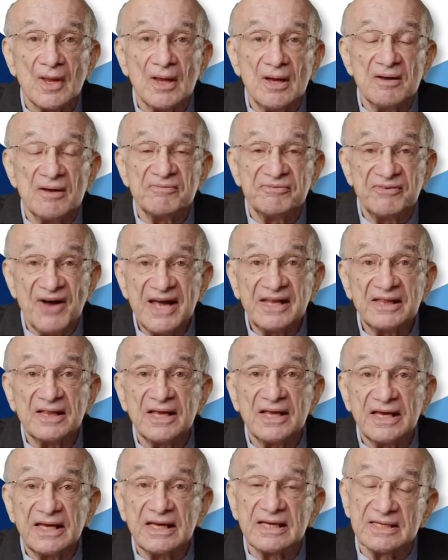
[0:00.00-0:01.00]

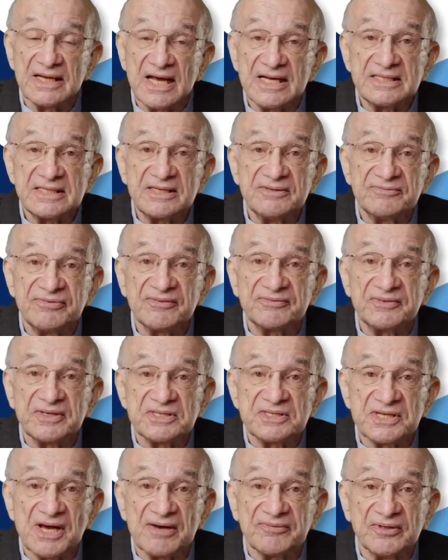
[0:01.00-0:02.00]
Finally, in
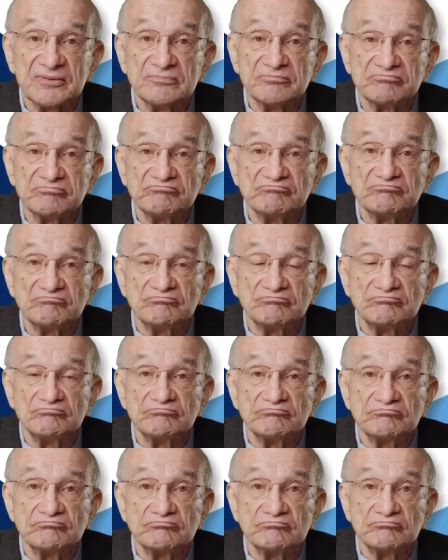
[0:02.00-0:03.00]
1957,
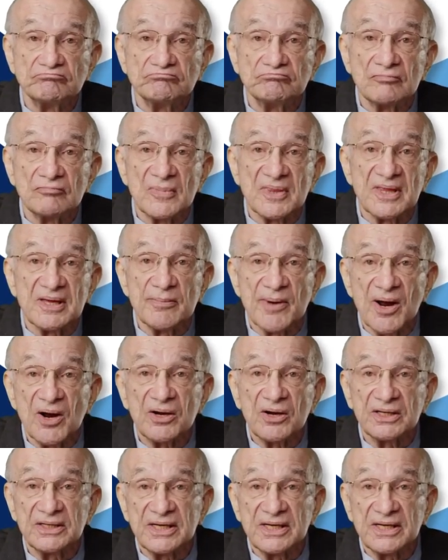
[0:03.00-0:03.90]
The American